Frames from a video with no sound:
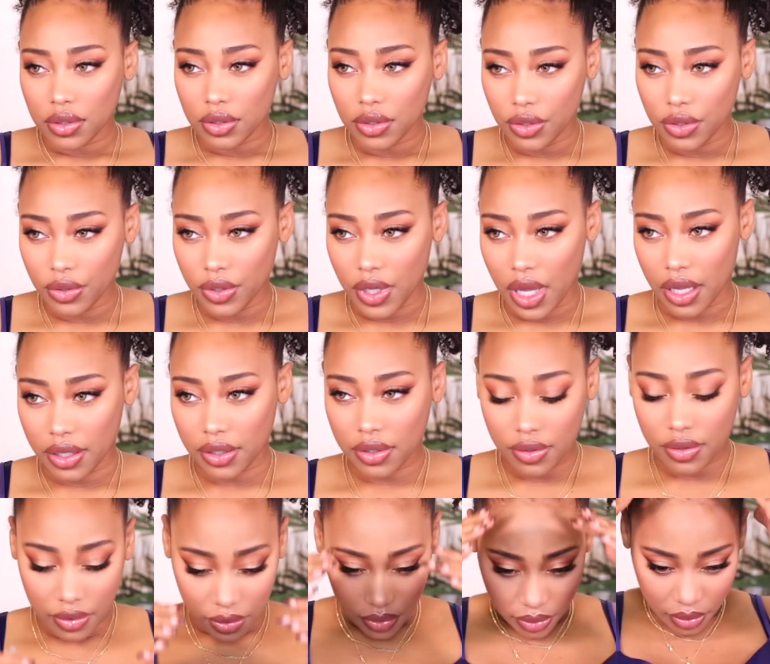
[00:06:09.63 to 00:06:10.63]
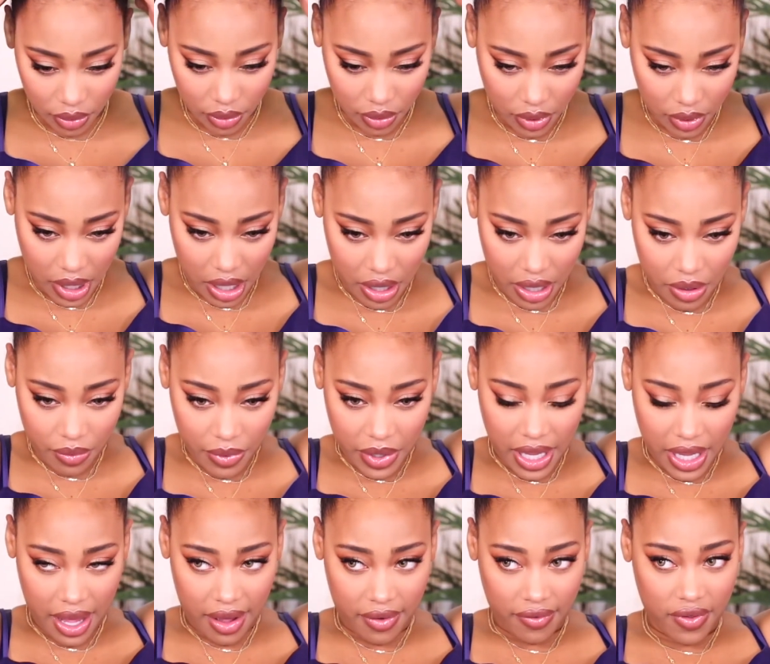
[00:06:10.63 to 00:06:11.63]
do that. So now that we
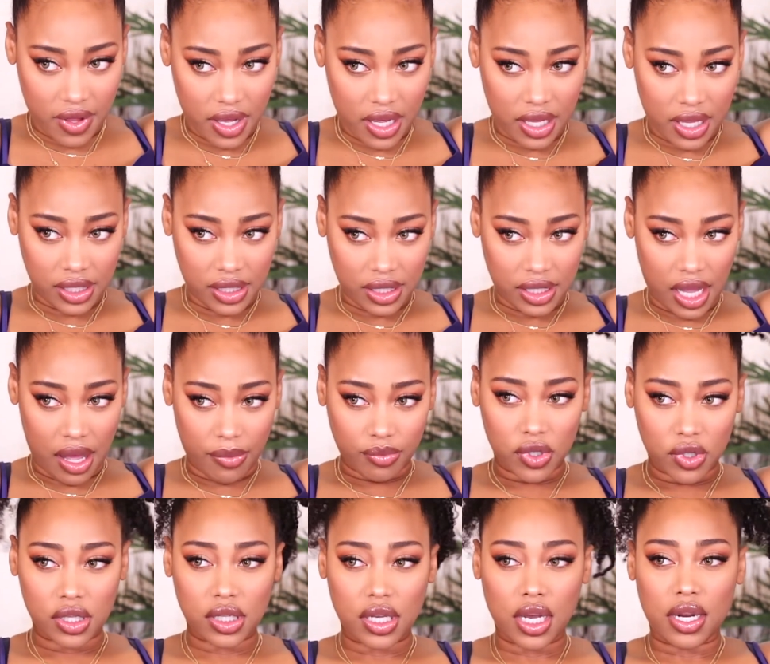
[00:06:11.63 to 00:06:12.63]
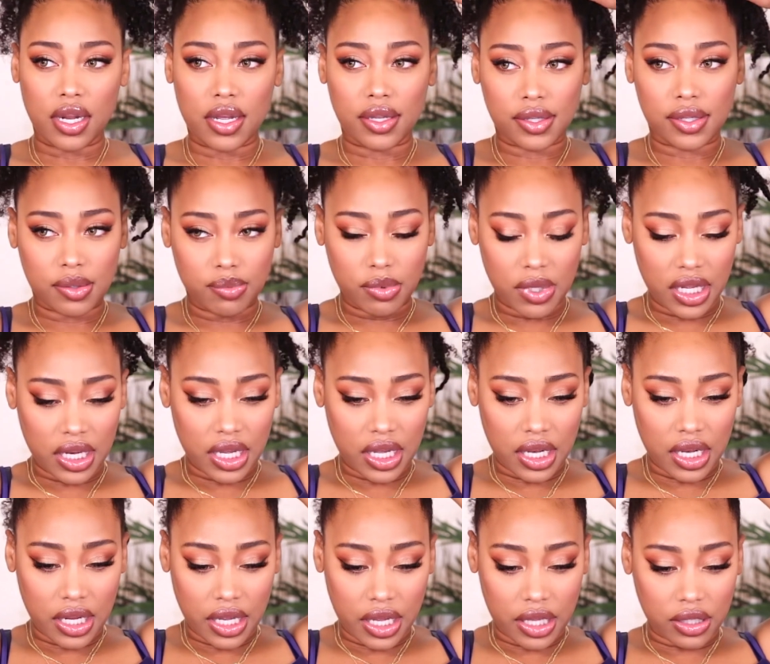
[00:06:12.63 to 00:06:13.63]
have this, I'm just gonna split
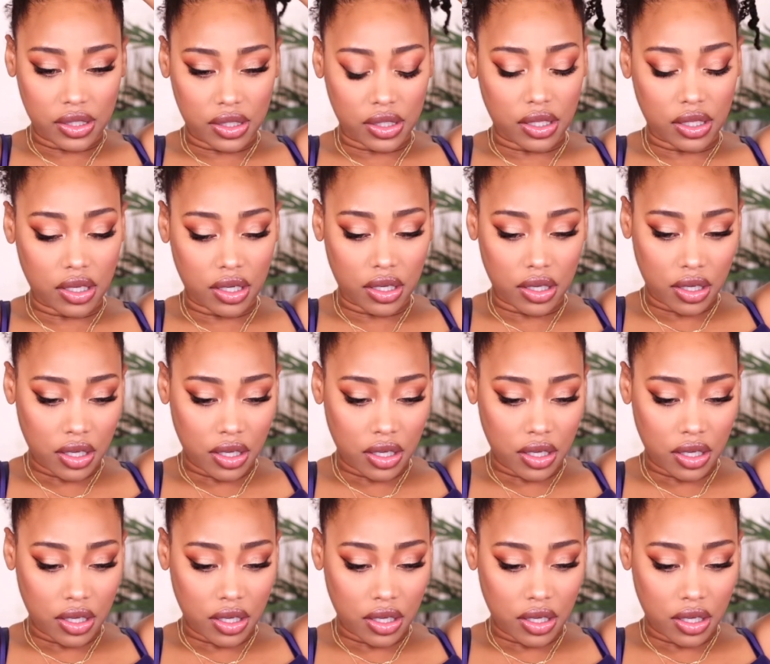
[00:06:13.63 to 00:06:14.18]
it into